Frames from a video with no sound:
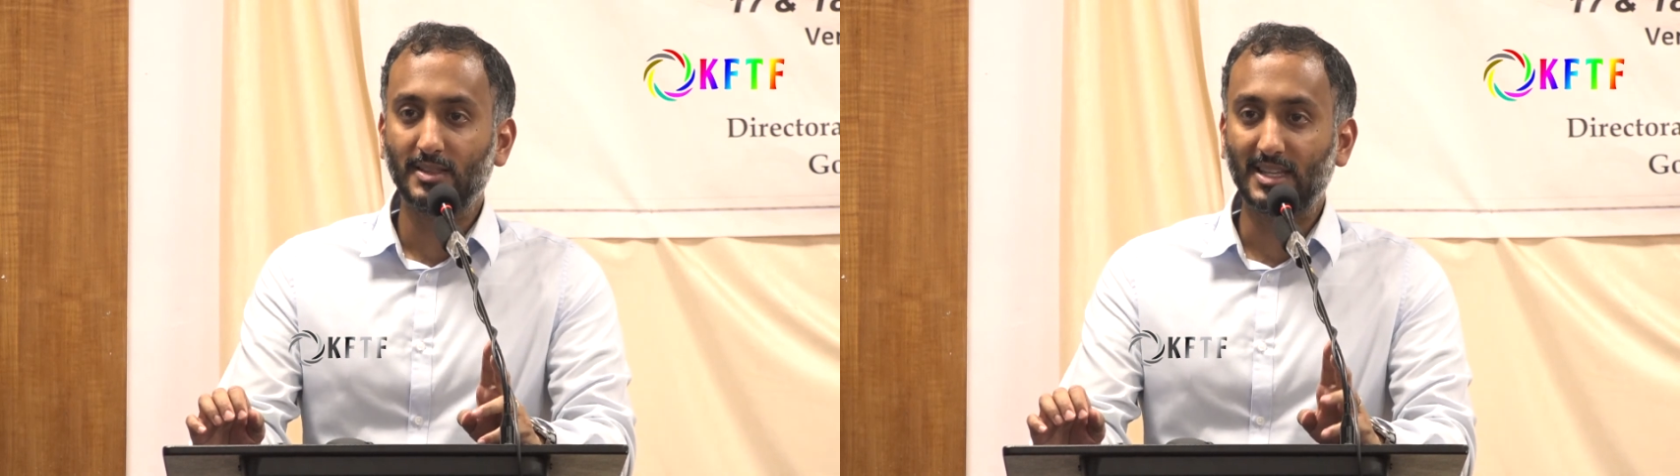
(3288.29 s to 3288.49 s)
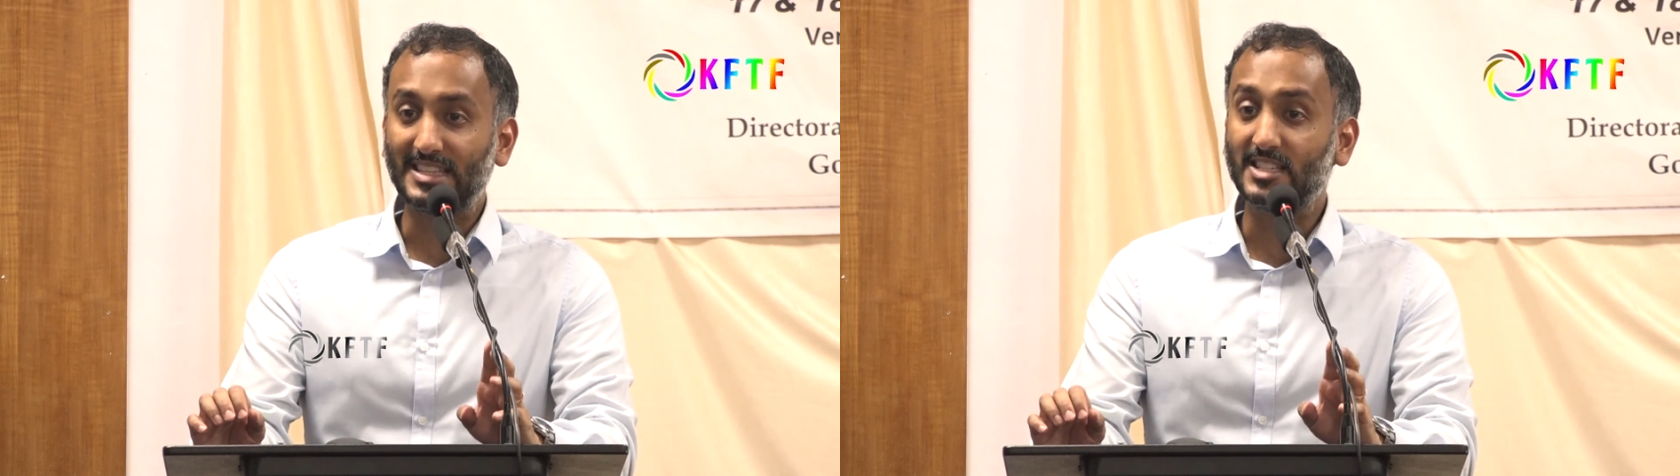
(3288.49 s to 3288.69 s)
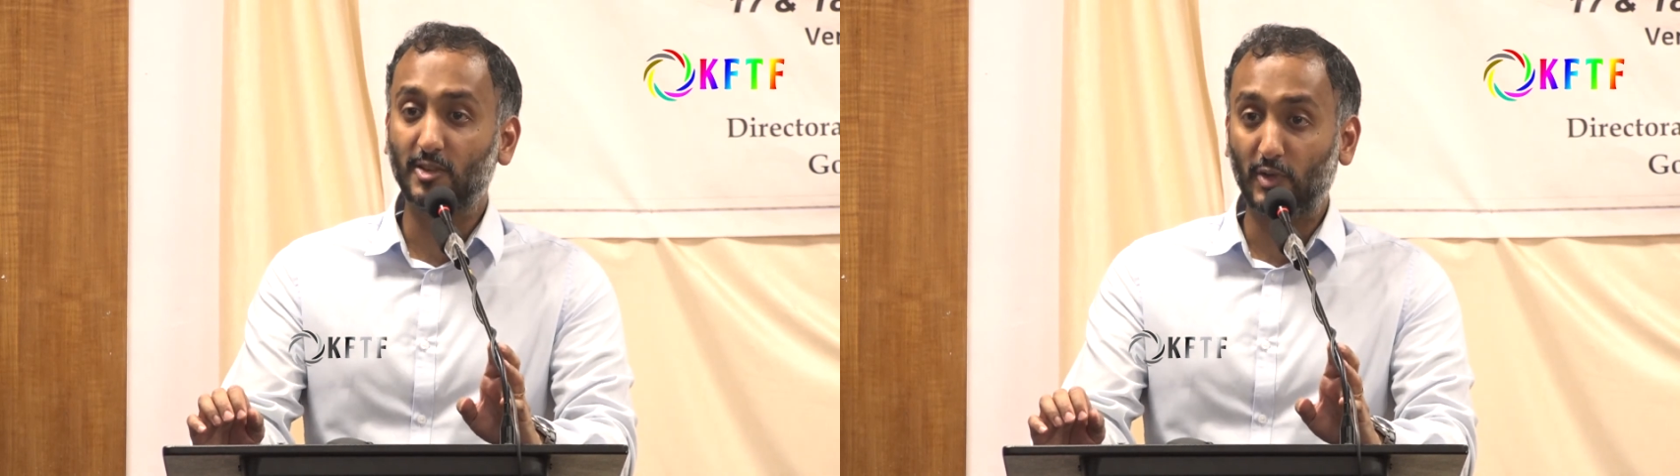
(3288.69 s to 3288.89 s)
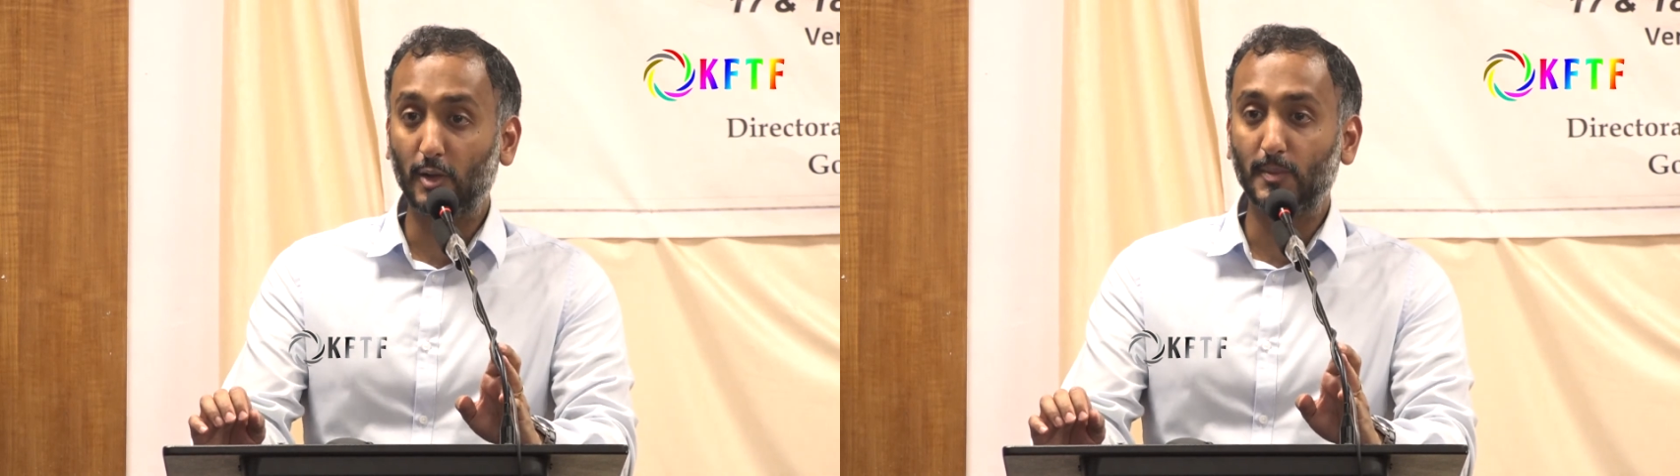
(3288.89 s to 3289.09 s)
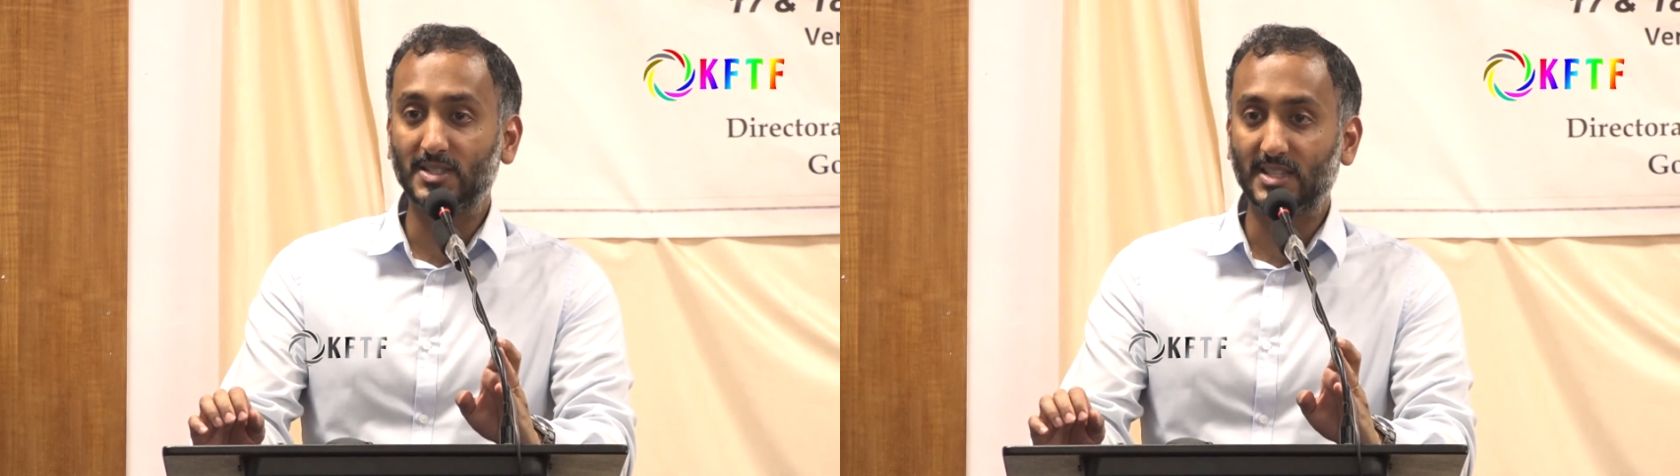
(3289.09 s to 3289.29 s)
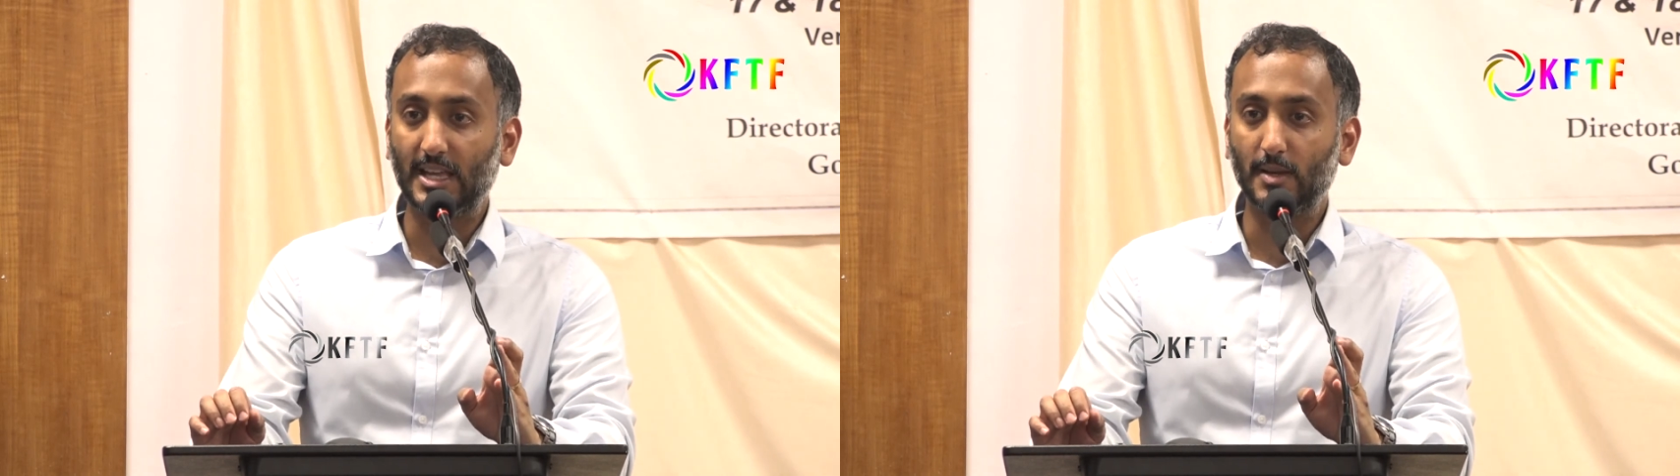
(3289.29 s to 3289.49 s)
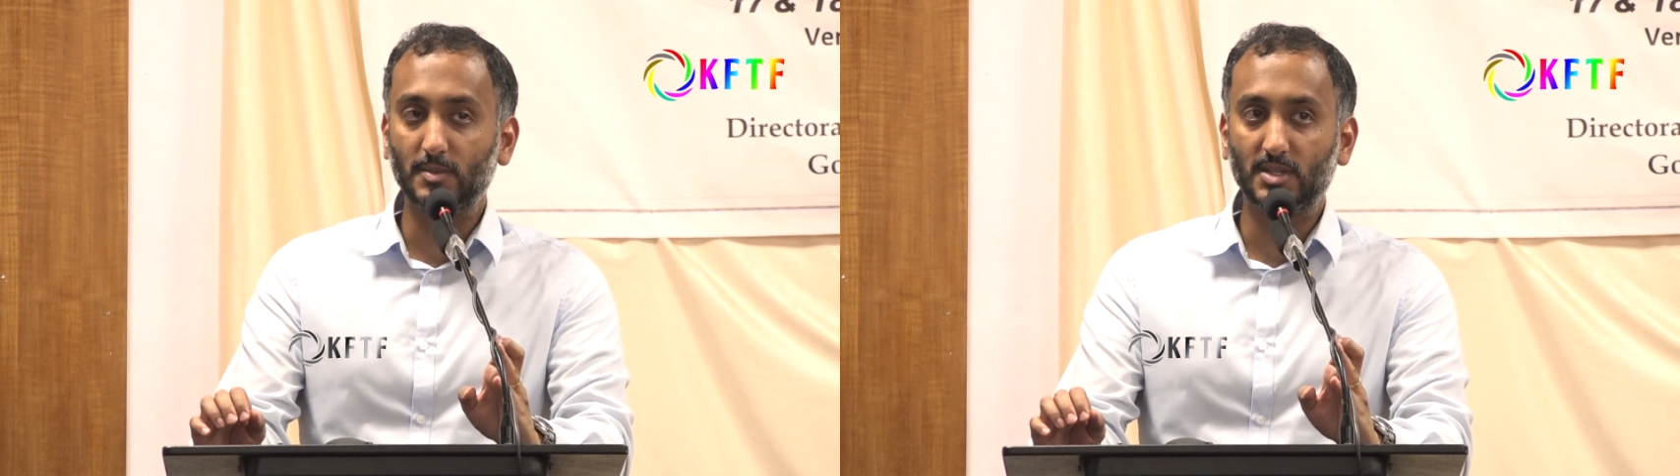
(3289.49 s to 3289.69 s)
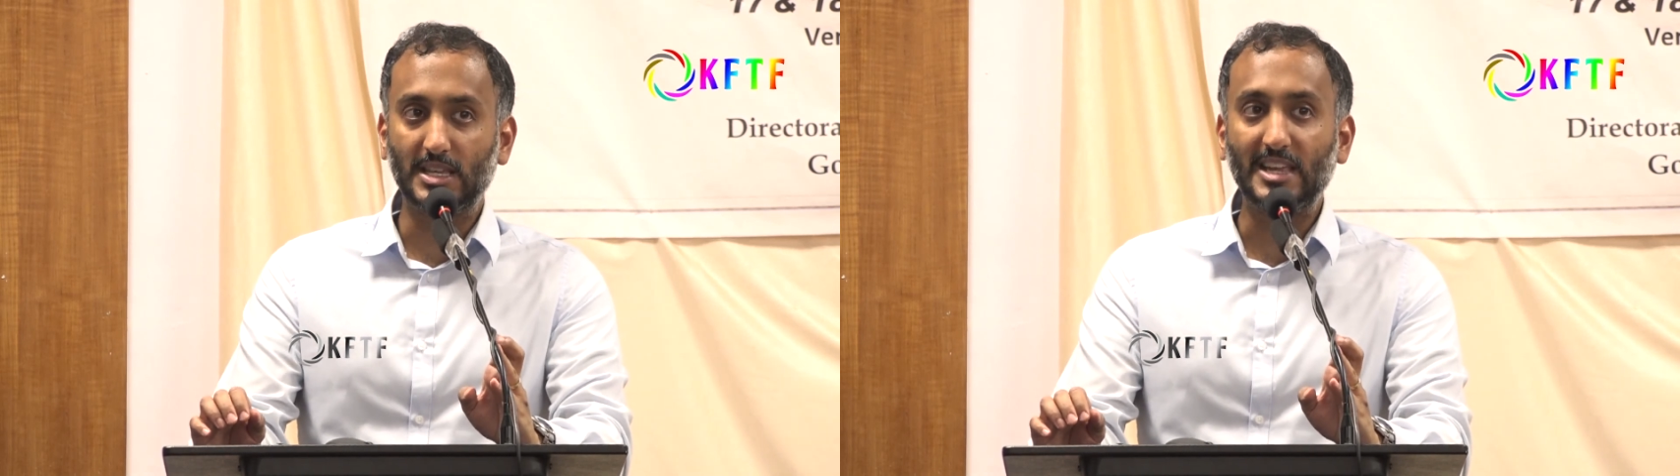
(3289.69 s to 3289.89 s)
that these development
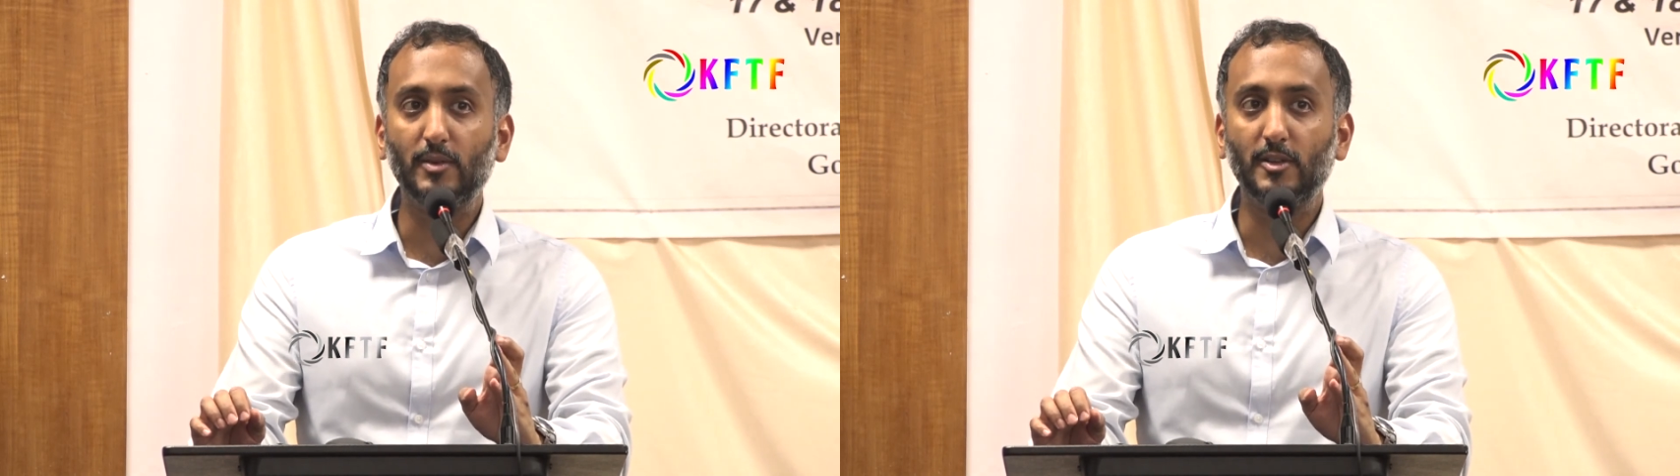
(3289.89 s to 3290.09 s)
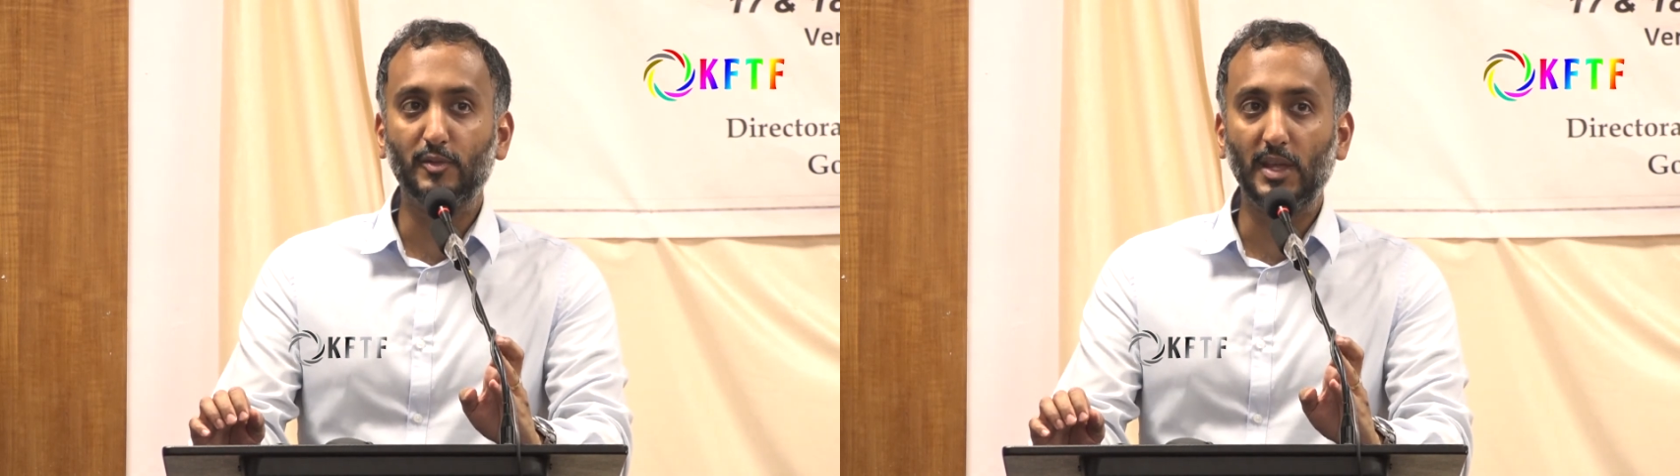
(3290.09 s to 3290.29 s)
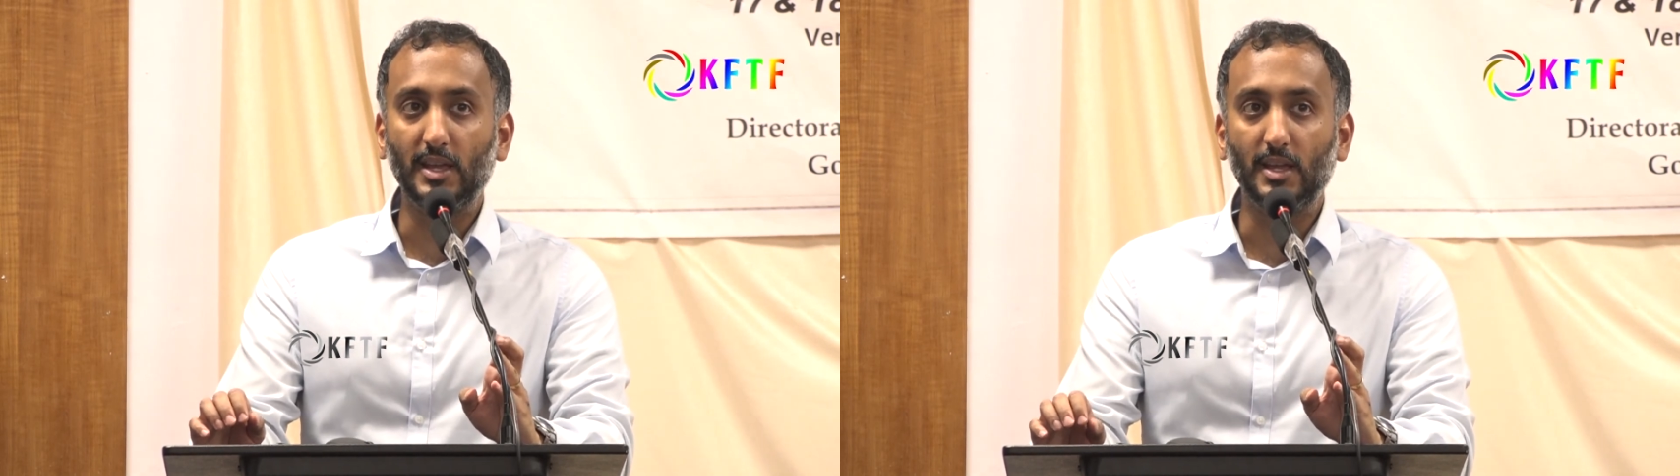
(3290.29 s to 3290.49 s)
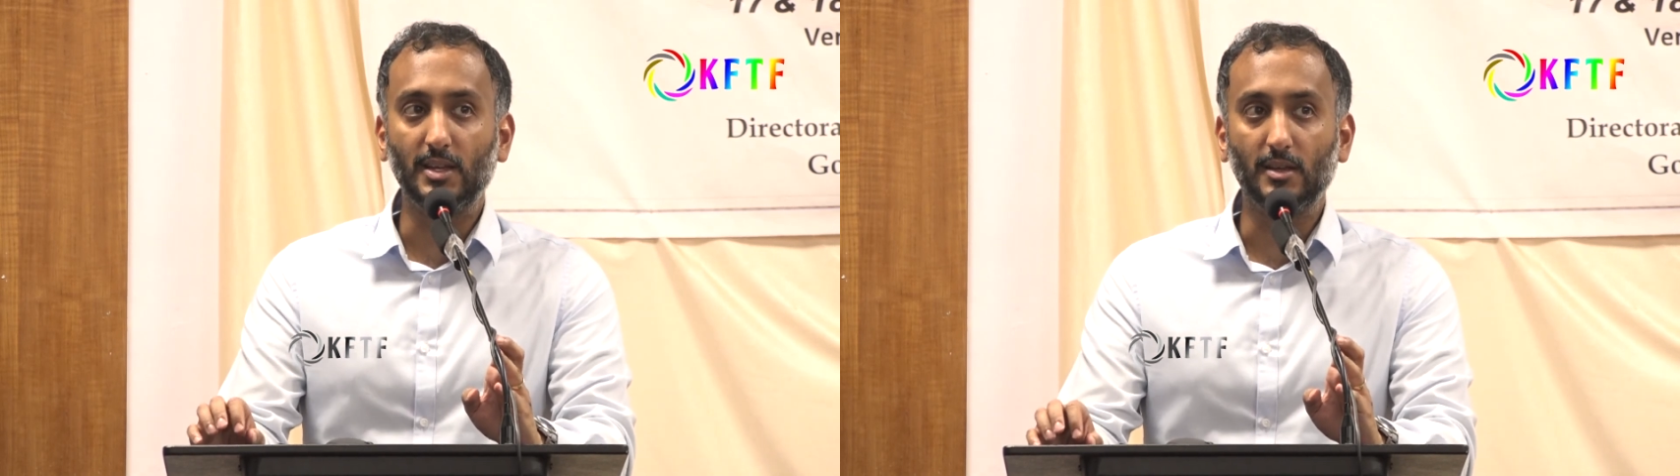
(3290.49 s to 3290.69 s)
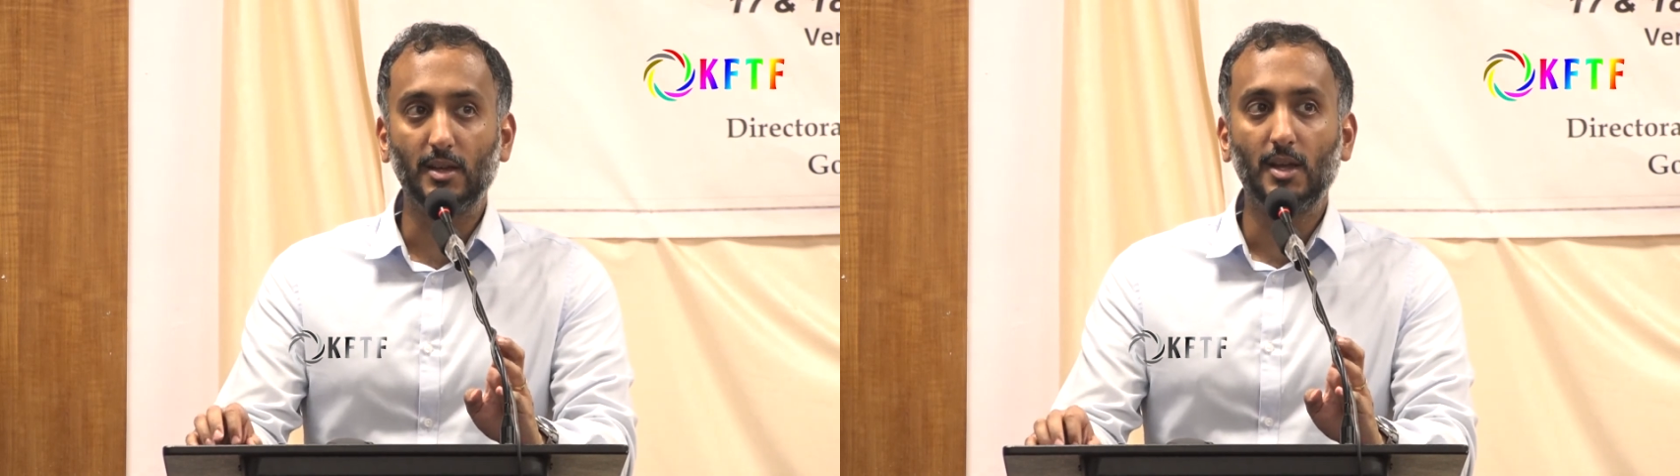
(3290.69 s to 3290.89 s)
schemes, even if they